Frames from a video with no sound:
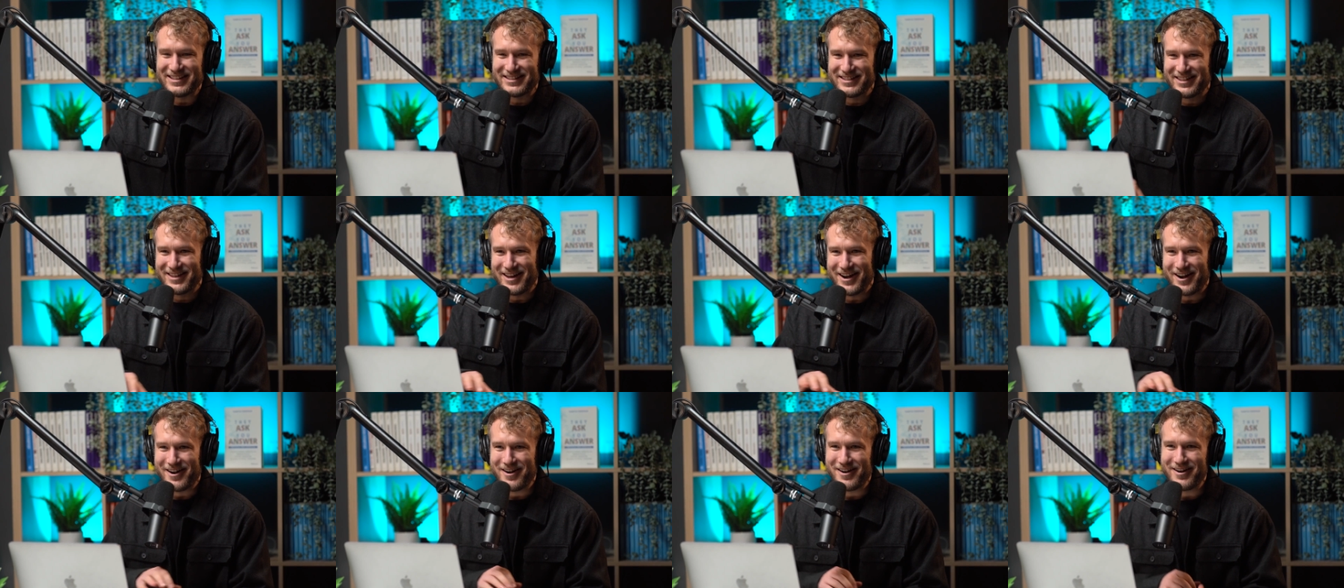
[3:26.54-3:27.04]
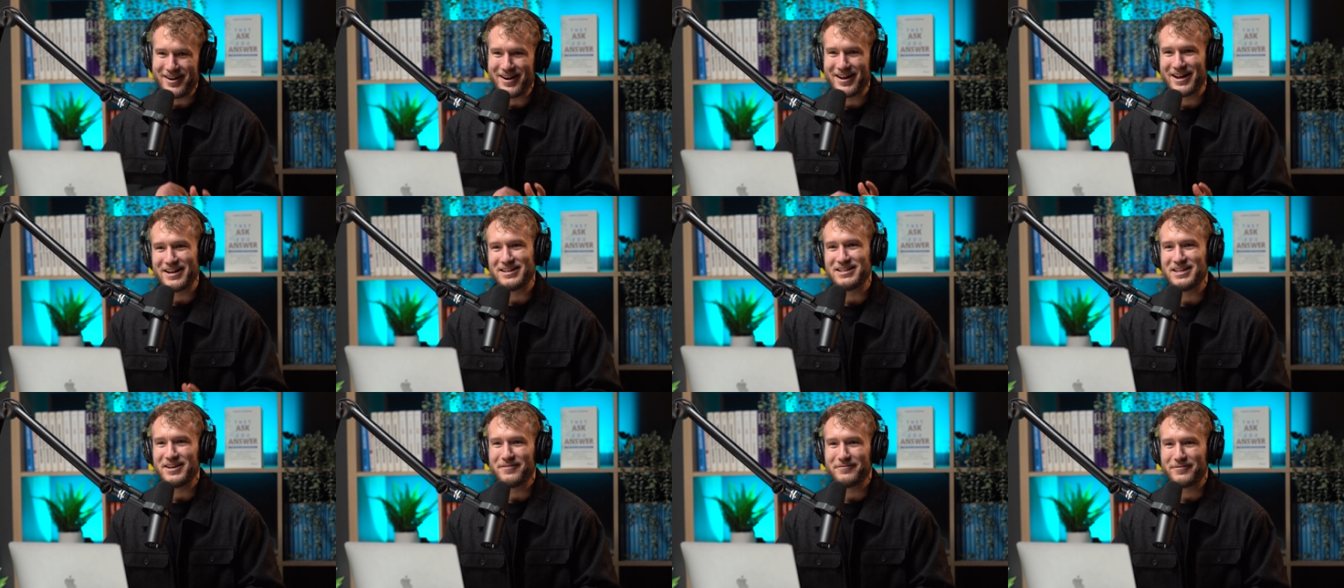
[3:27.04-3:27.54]
Is there
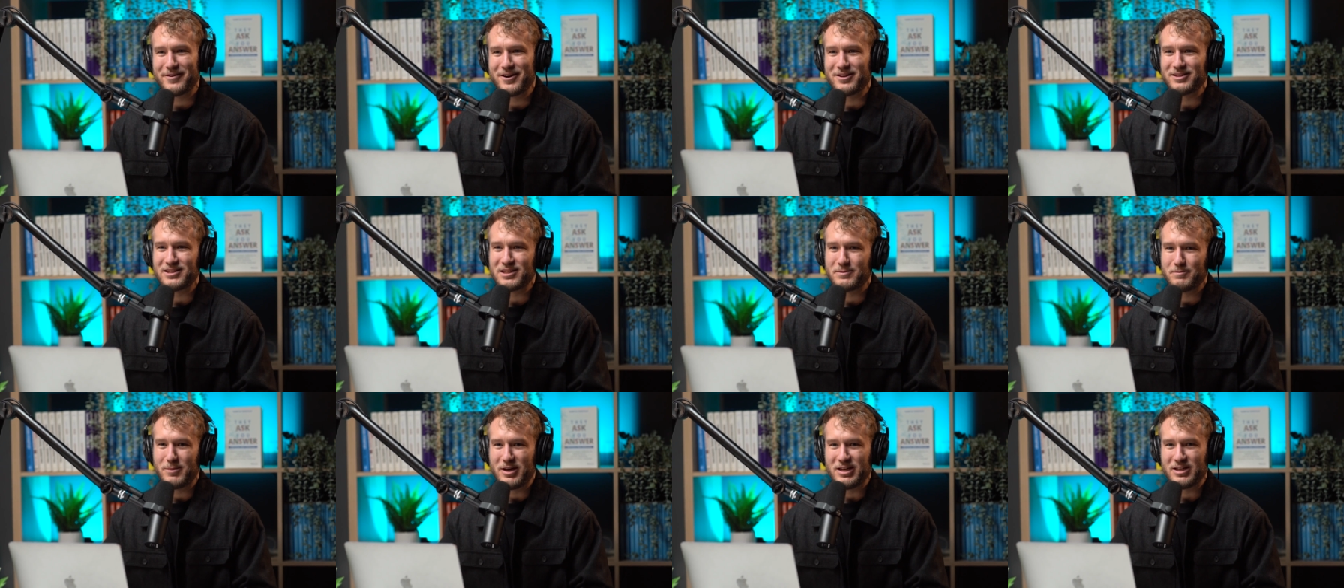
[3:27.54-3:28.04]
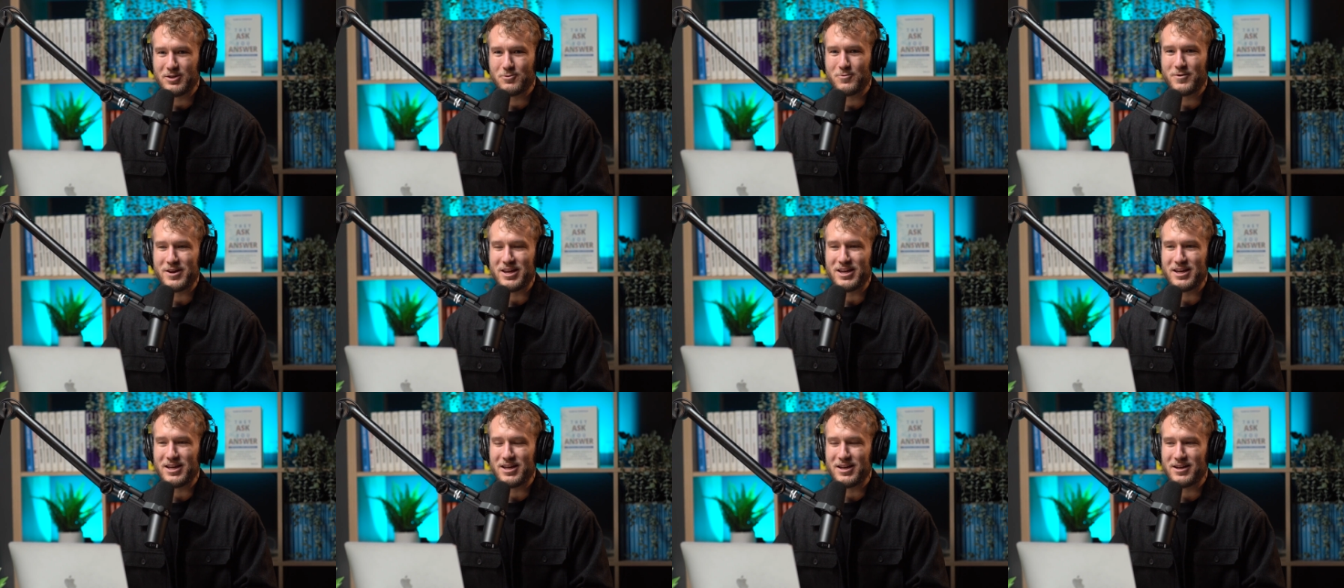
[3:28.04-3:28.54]
a difference
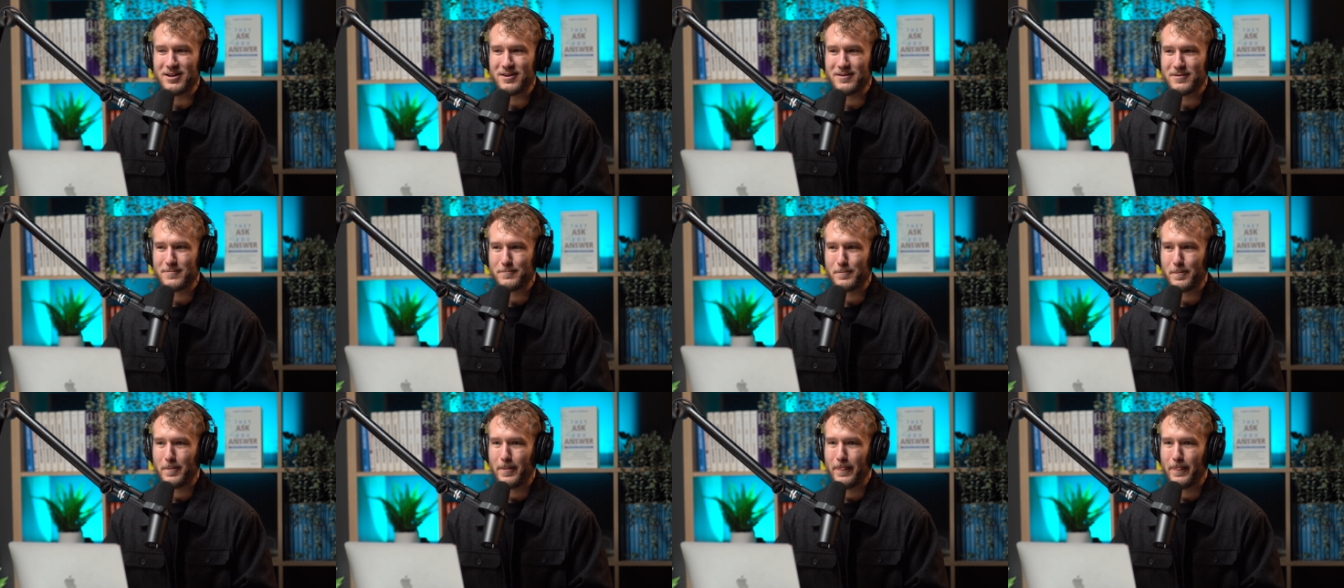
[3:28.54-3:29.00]
between